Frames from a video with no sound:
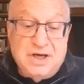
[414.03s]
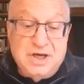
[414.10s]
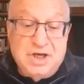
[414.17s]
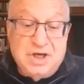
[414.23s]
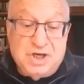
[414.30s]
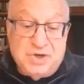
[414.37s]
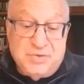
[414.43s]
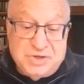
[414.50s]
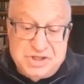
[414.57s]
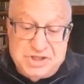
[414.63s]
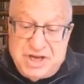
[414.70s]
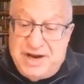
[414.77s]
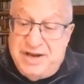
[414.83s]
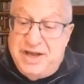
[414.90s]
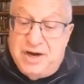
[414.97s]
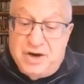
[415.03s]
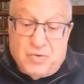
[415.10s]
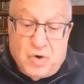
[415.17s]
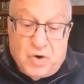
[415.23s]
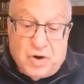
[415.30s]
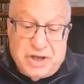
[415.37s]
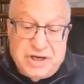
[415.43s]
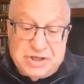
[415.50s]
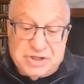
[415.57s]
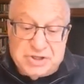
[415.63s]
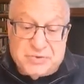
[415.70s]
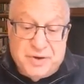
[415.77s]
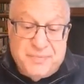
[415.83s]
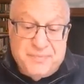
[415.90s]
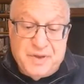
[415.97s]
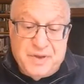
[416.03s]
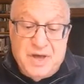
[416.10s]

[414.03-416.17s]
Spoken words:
She said in her oral history,